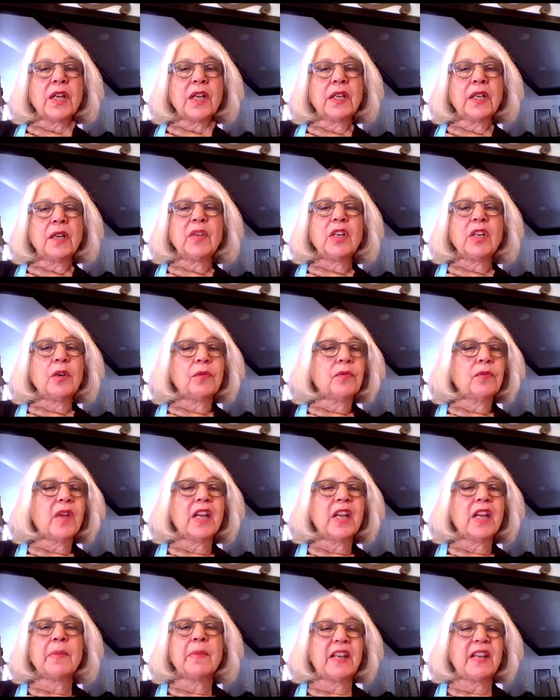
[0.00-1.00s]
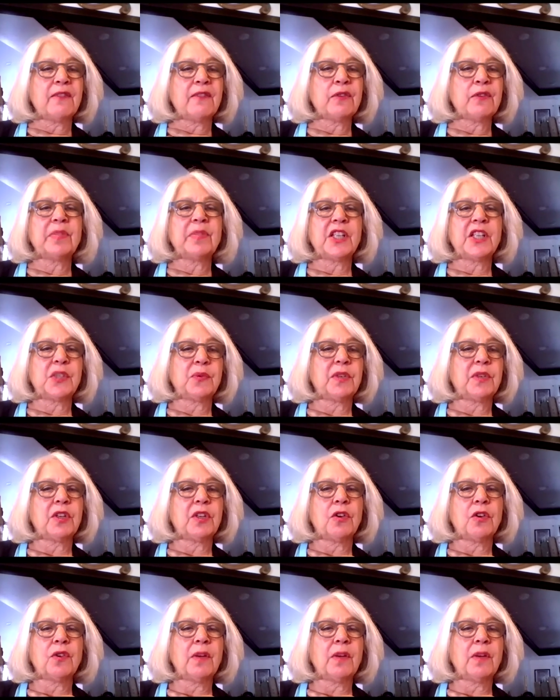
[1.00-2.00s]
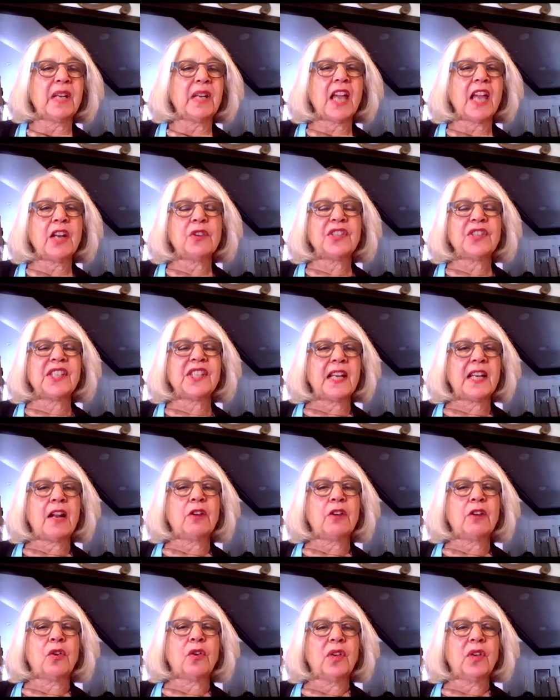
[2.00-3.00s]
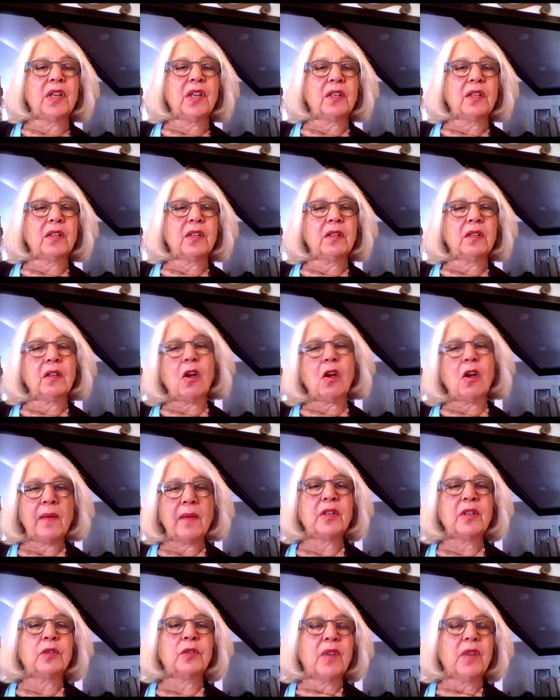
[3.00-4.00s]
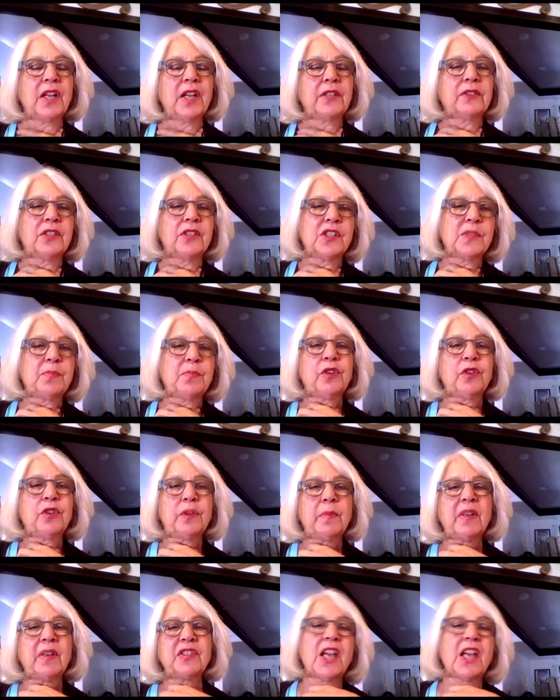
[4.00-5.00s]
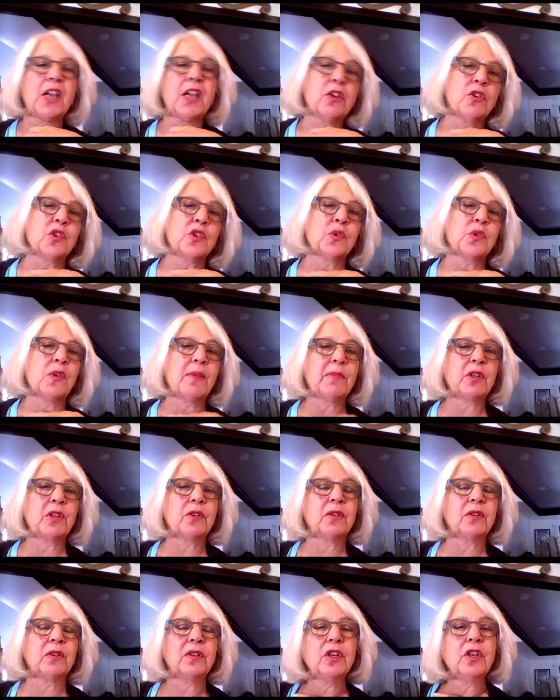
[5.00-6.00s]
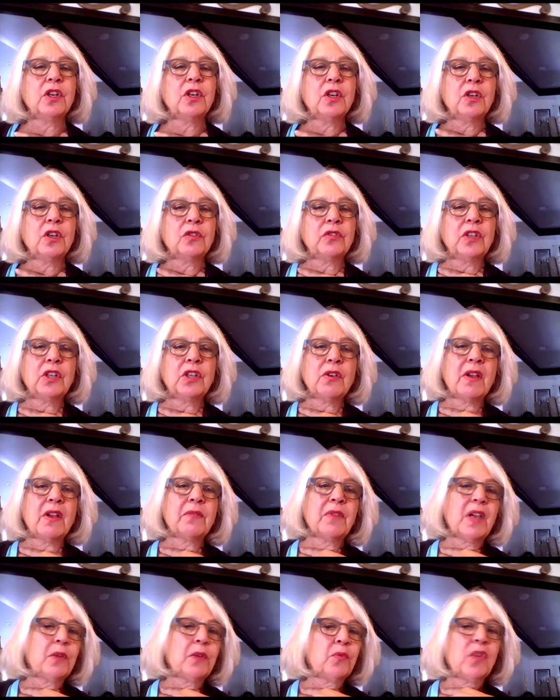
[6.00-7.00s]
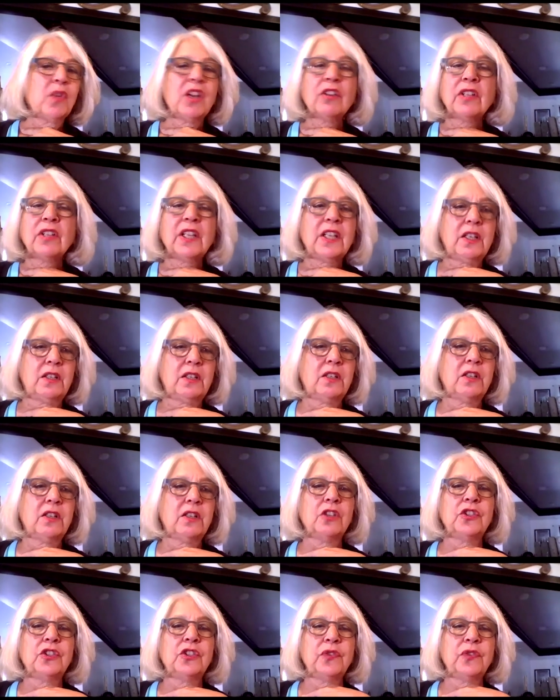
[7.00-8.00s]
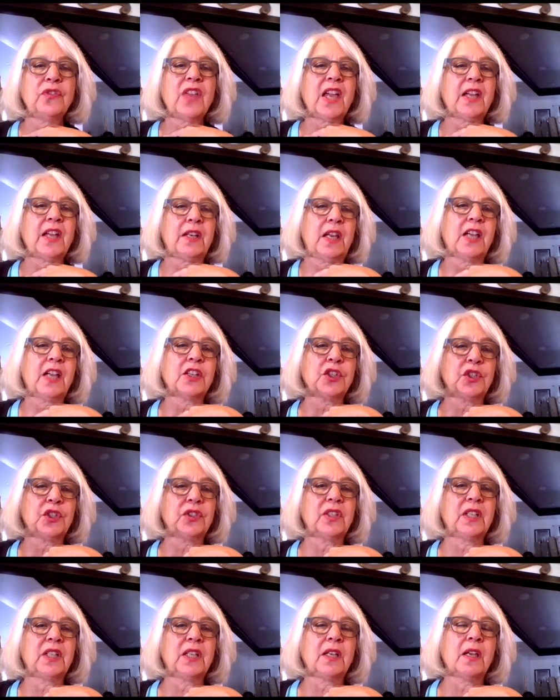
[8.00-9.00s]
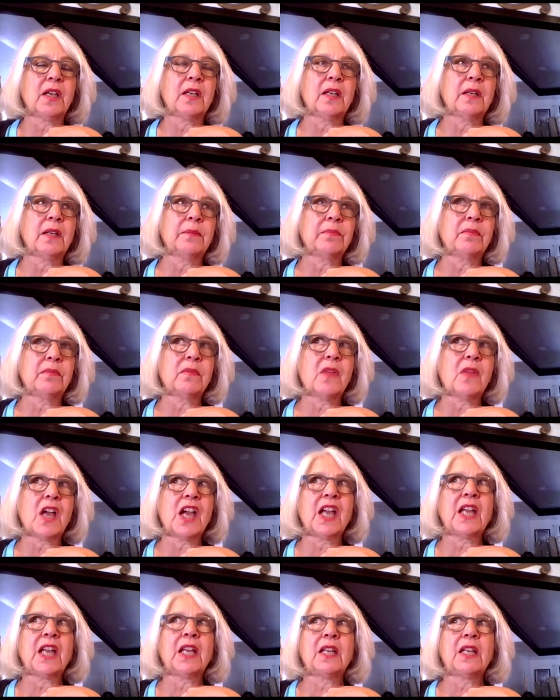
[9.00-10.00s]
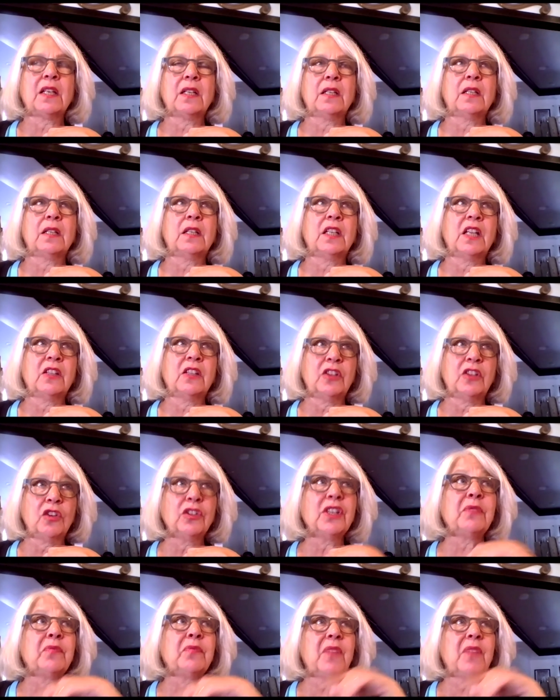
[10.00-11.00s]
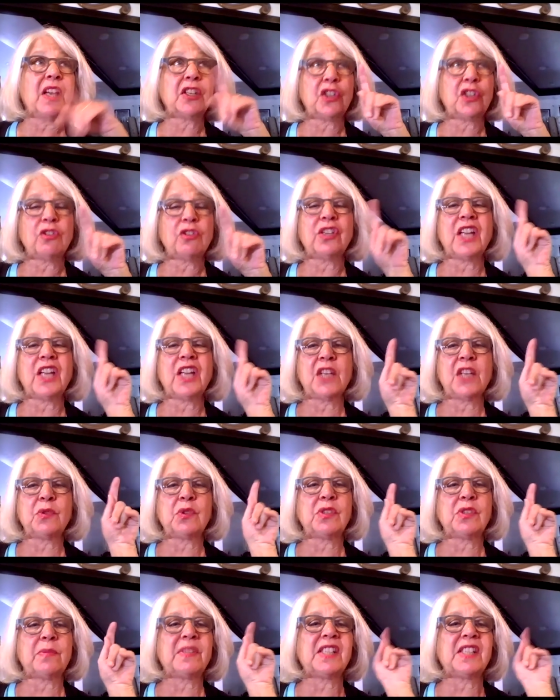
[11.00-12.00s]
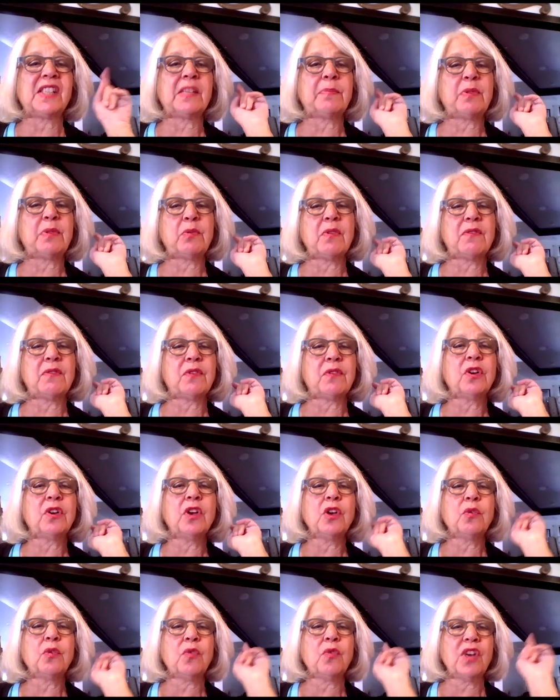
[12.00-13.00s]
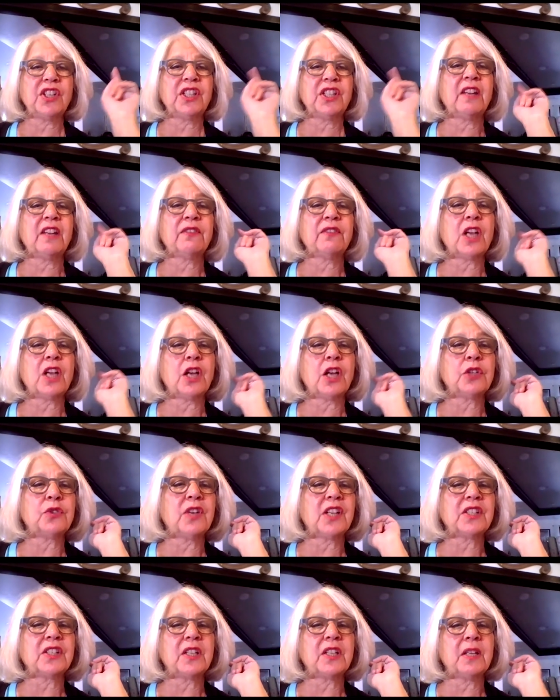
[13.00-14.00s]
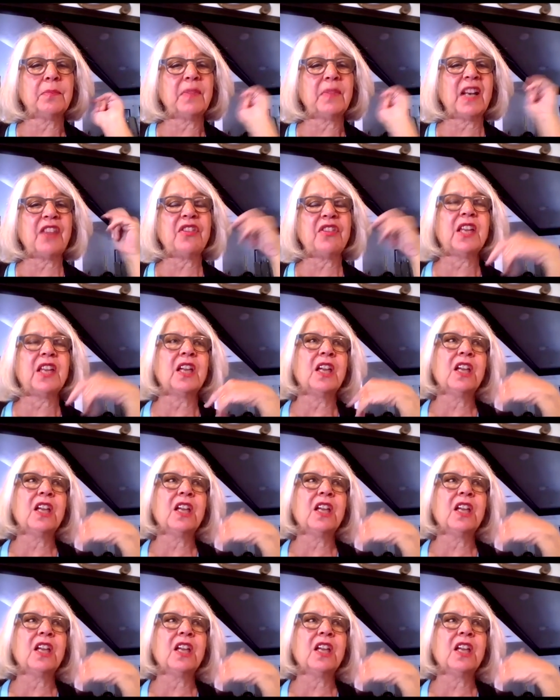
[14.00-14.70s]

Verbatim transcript: And we don't write about every place we go to. I mean, I don't set out going, oh, I'm going to write this book about tigers or I'm going to, you know, I, I rarely do that actually. Um, I, the only, actually, the only case was the Mississippi River where I did have a contract. But I think,